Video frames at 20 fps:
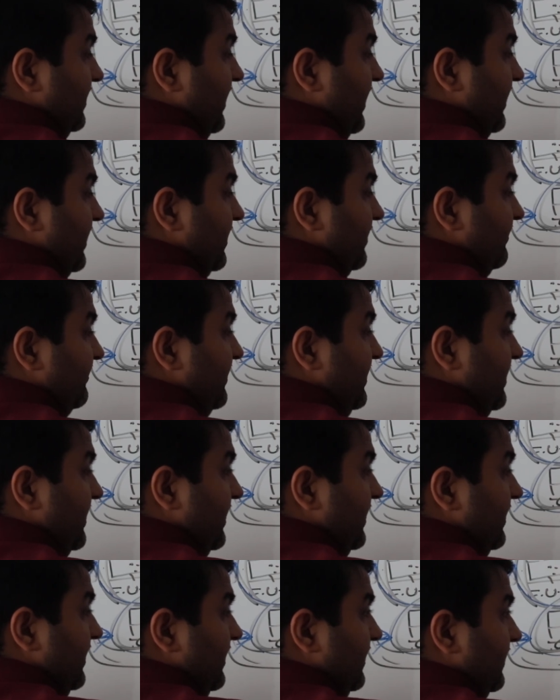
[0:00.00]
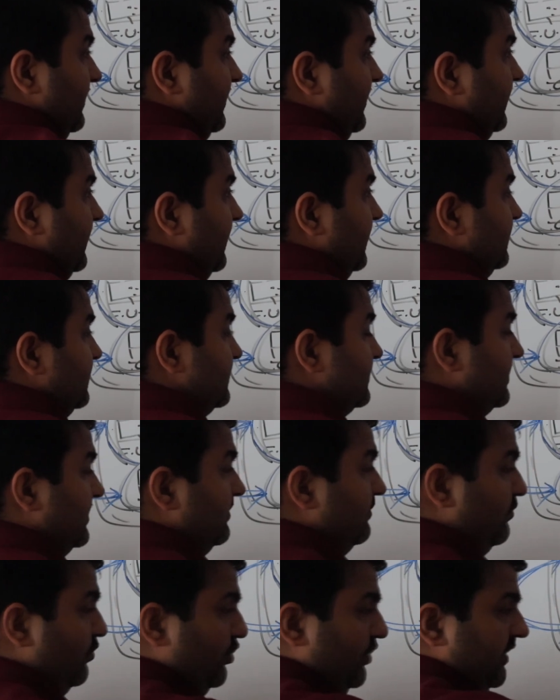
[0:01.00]
like vehicle details,
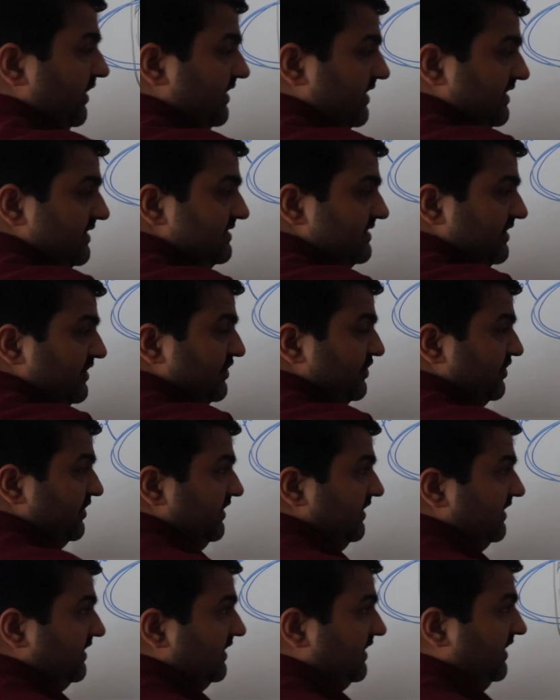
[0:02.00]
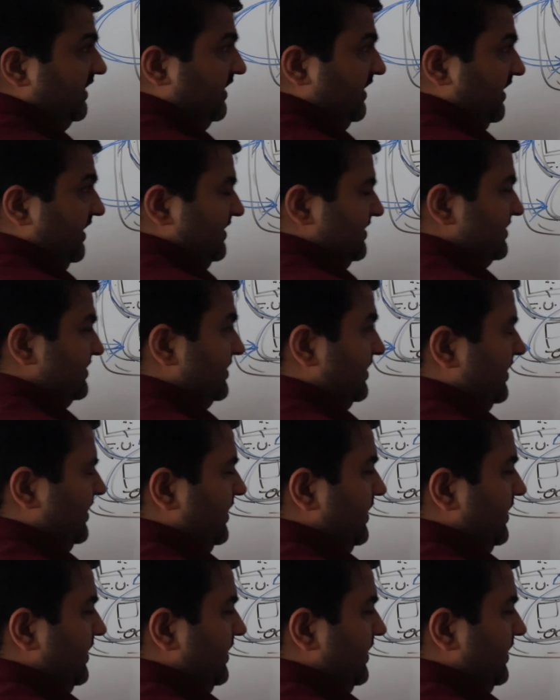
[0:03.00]
more details it contains.